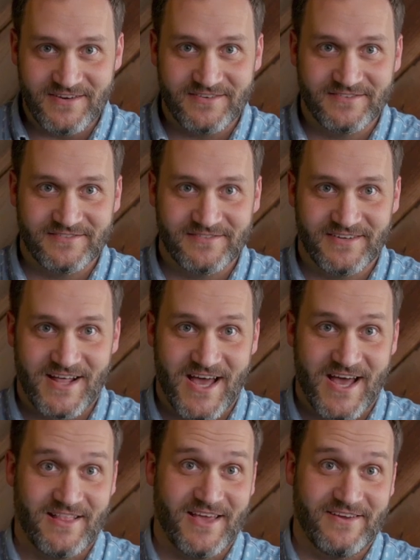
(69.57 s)
it,
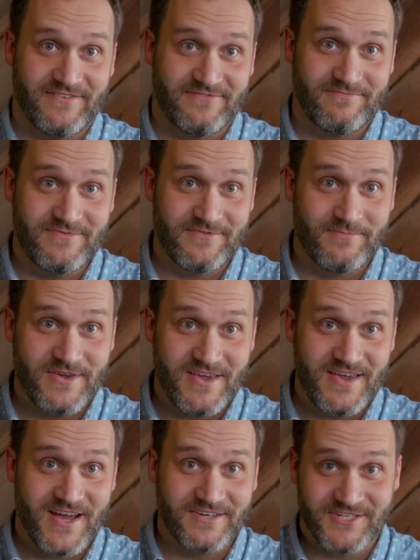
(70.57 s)
for
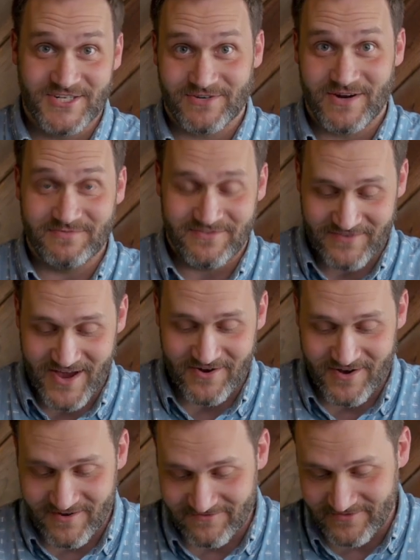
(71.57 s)
me, I just scrape the fat
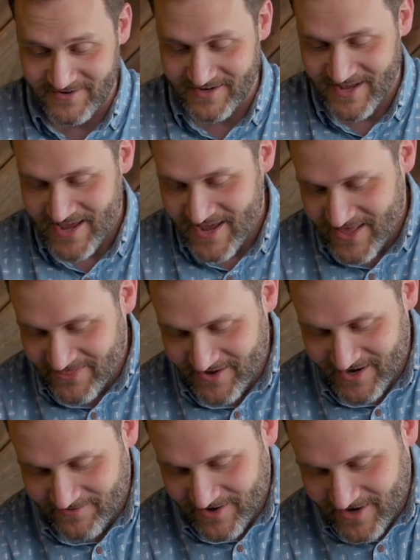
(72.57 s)
off, and there